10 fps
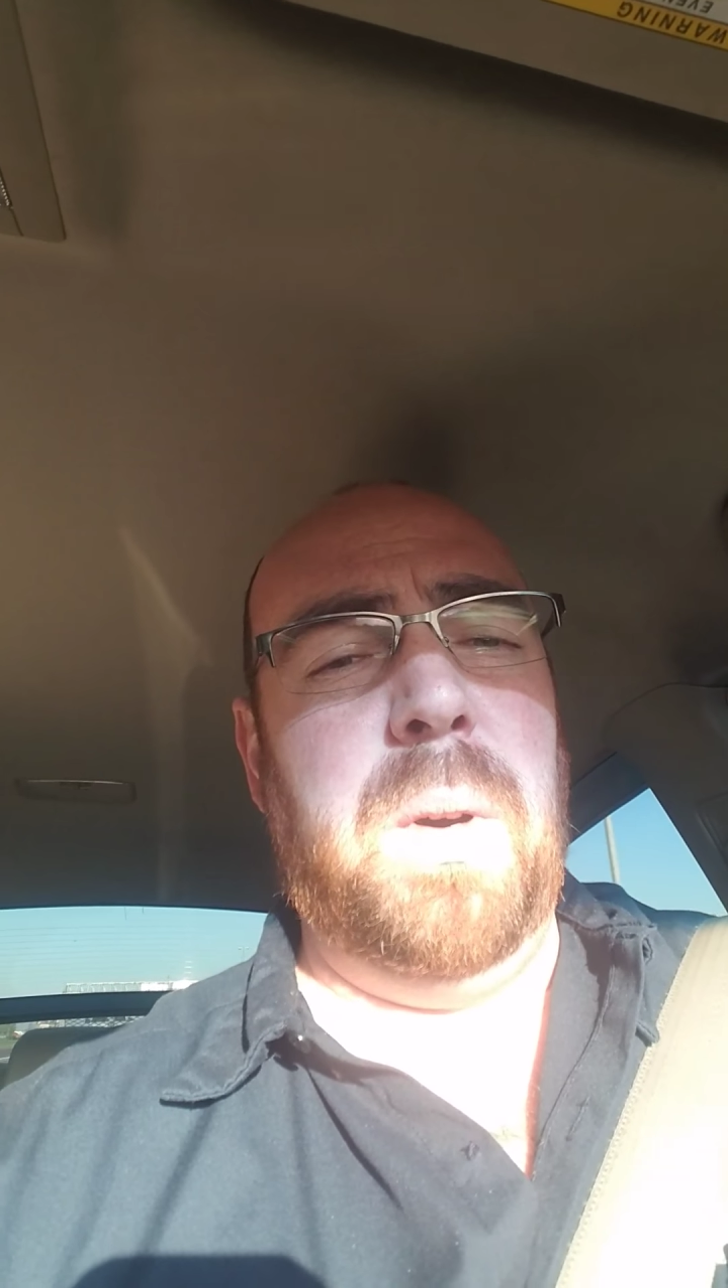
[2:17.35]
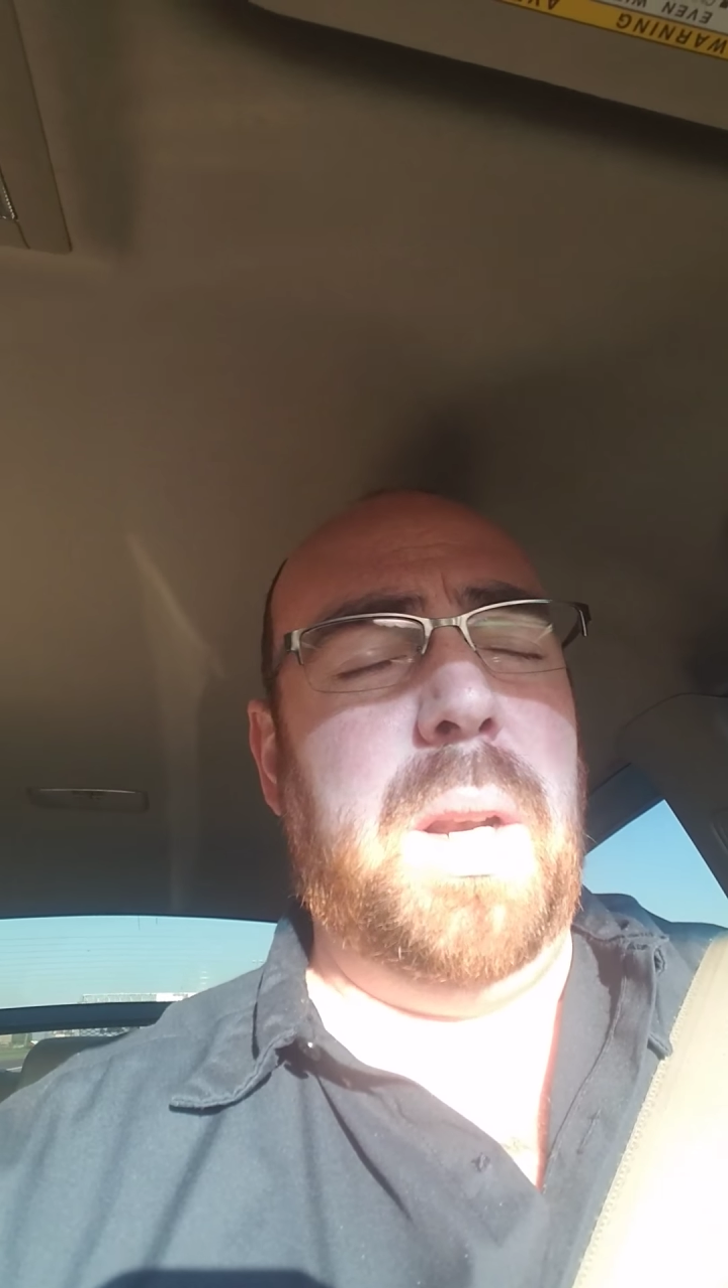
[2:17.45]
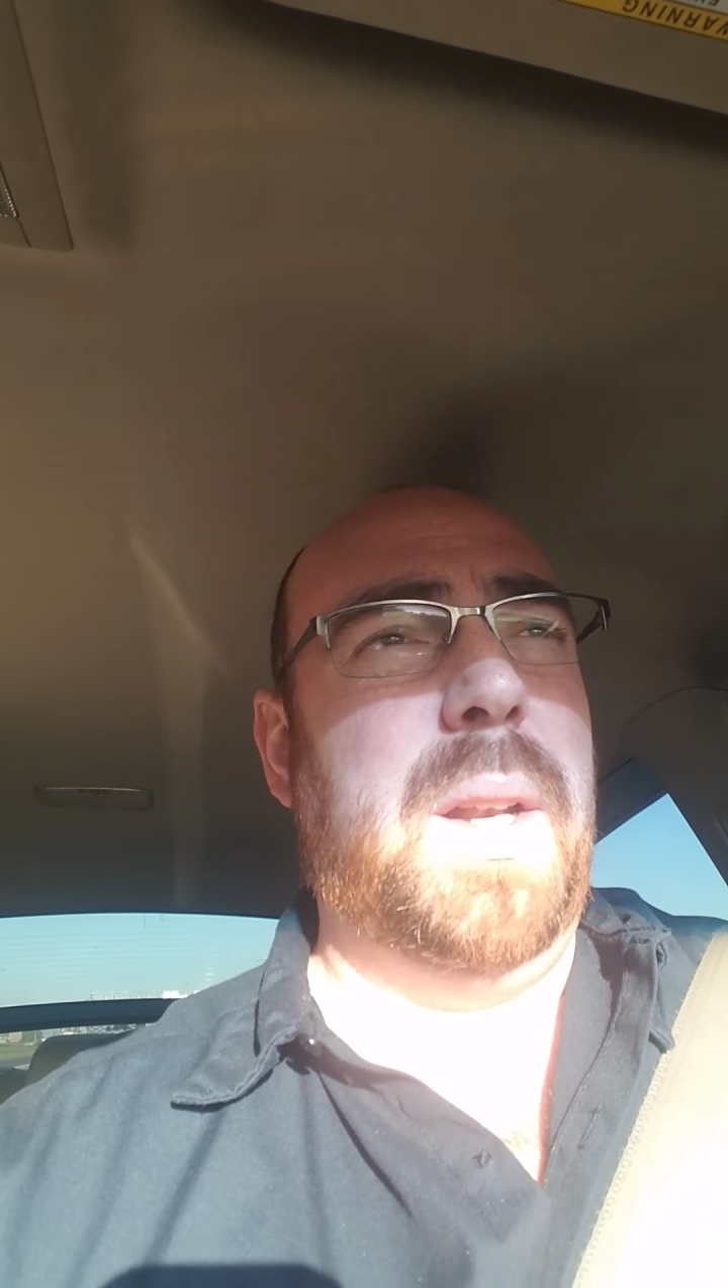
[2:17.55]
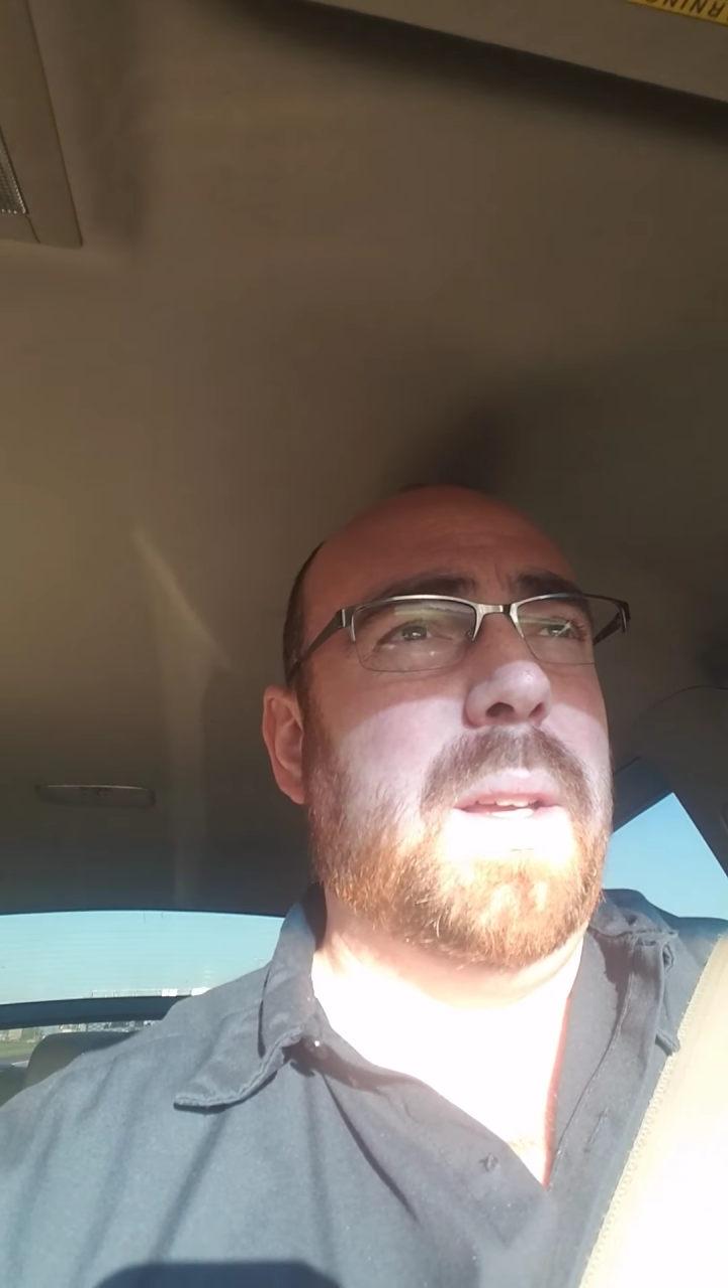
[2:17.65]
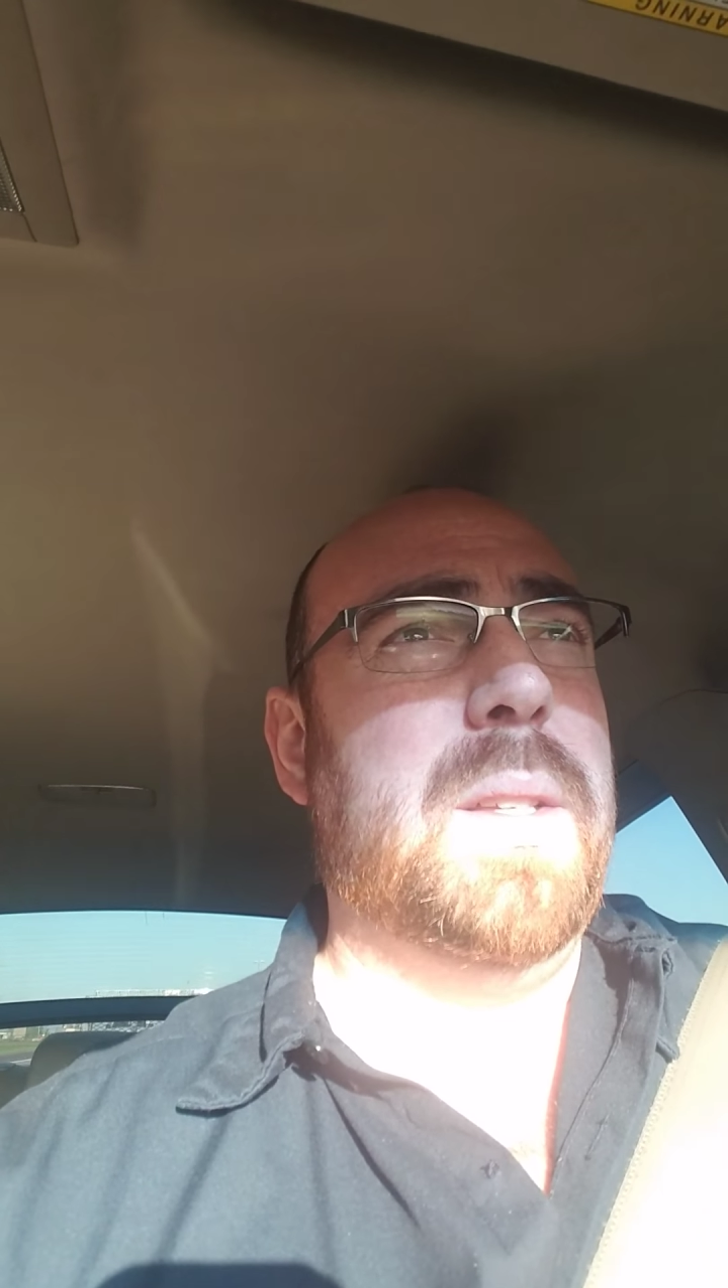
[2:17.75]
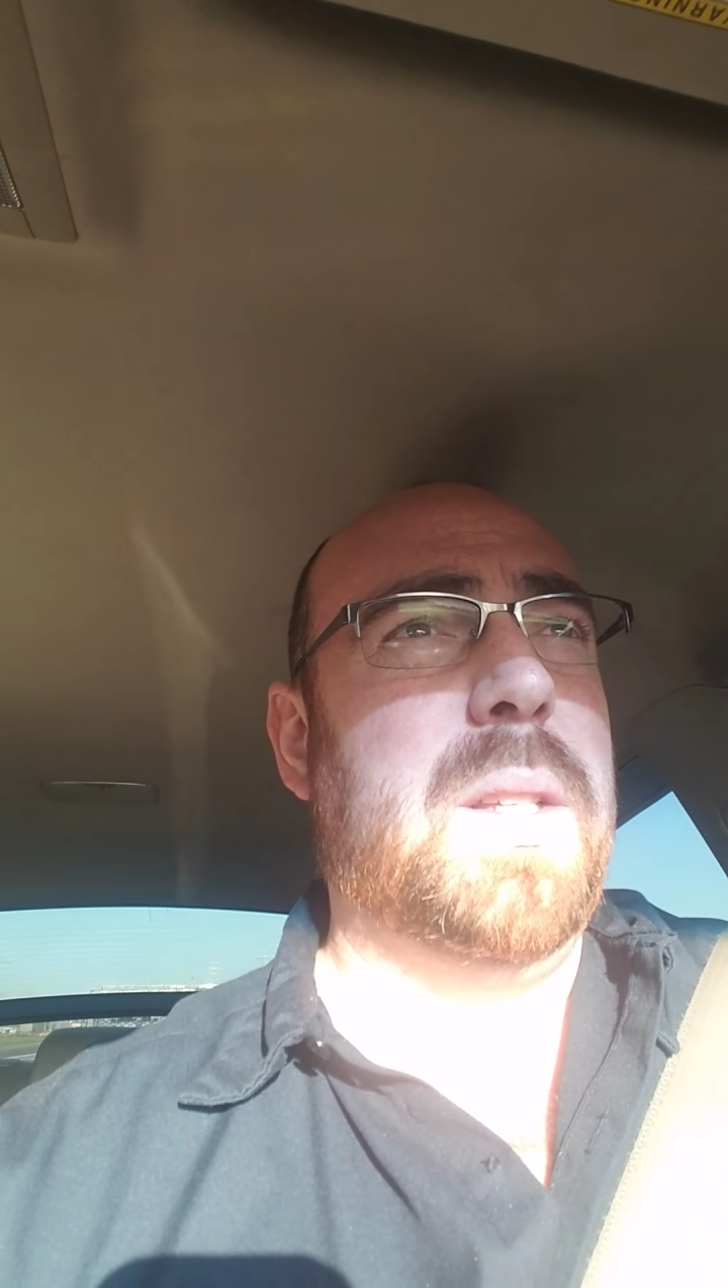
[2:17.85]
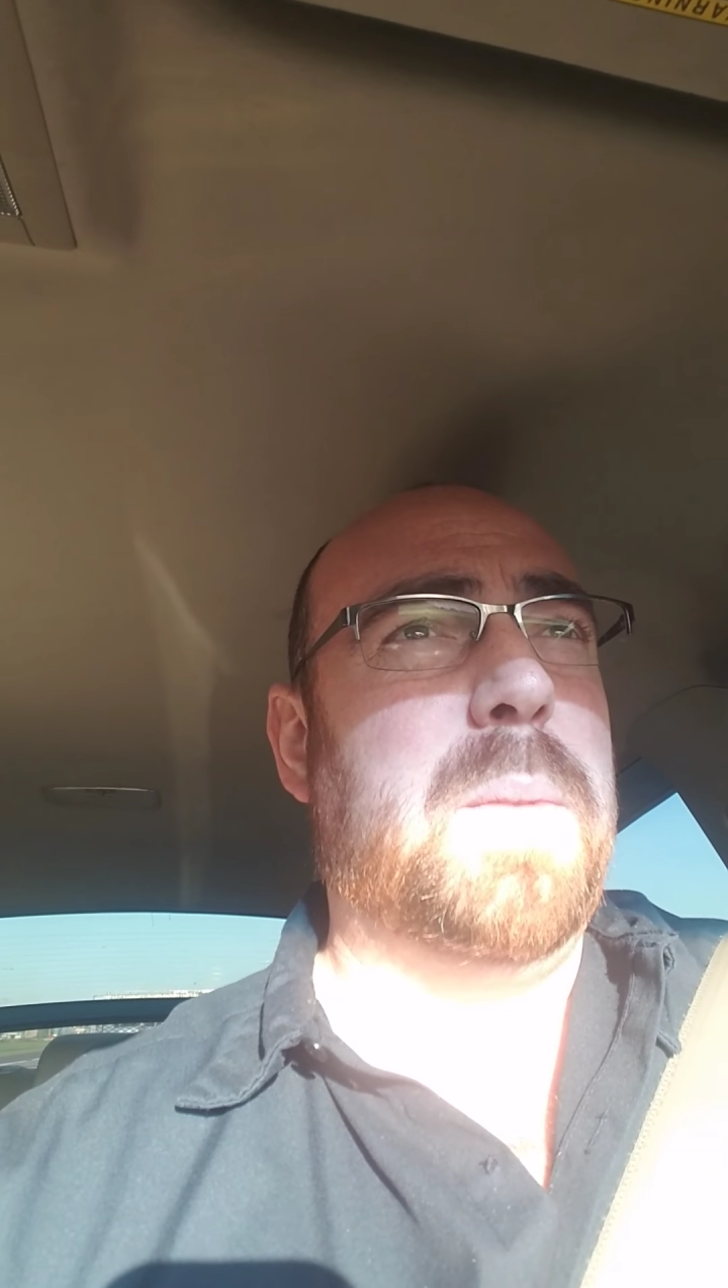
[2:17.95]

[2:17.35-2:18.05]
what it is,